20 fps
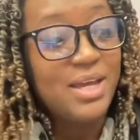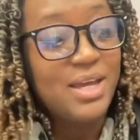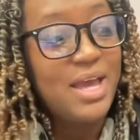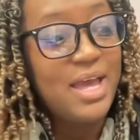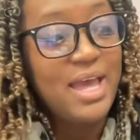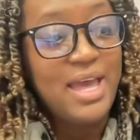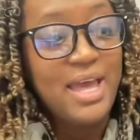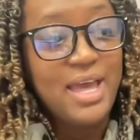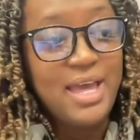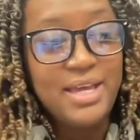
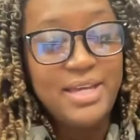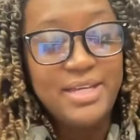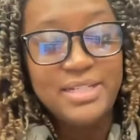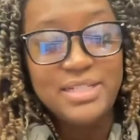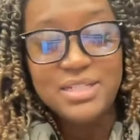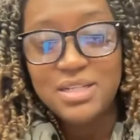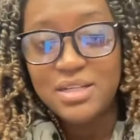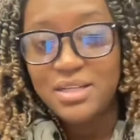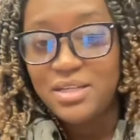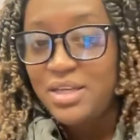
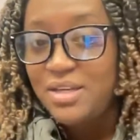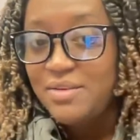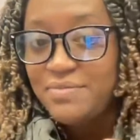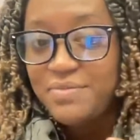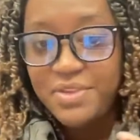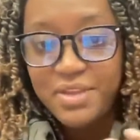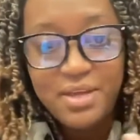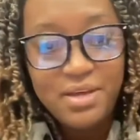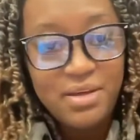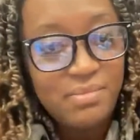and give
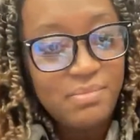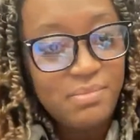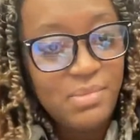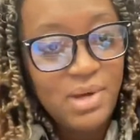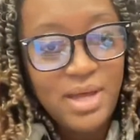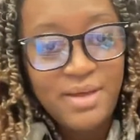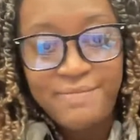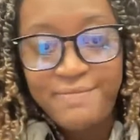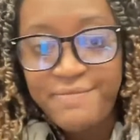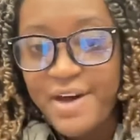them
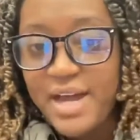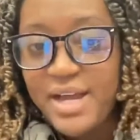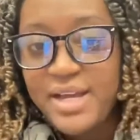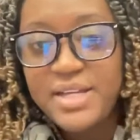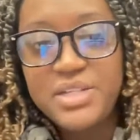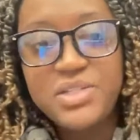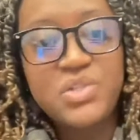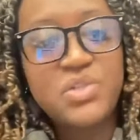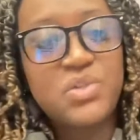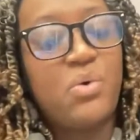
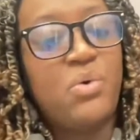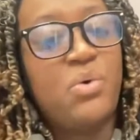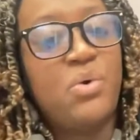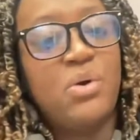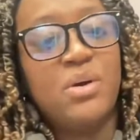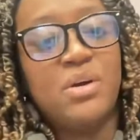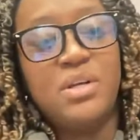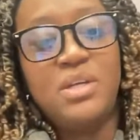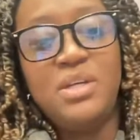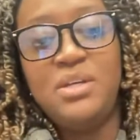advice
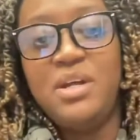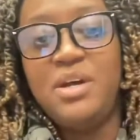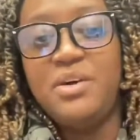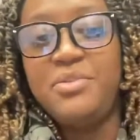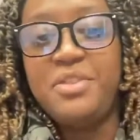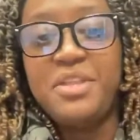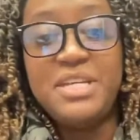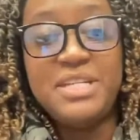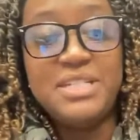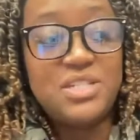or, you know,
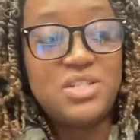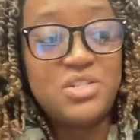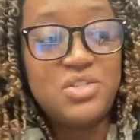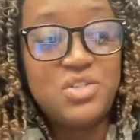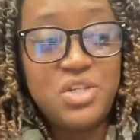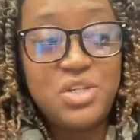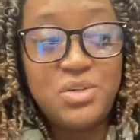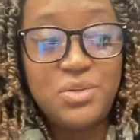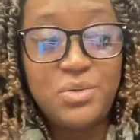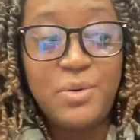things to
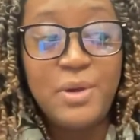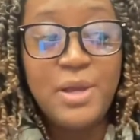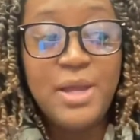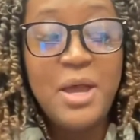do.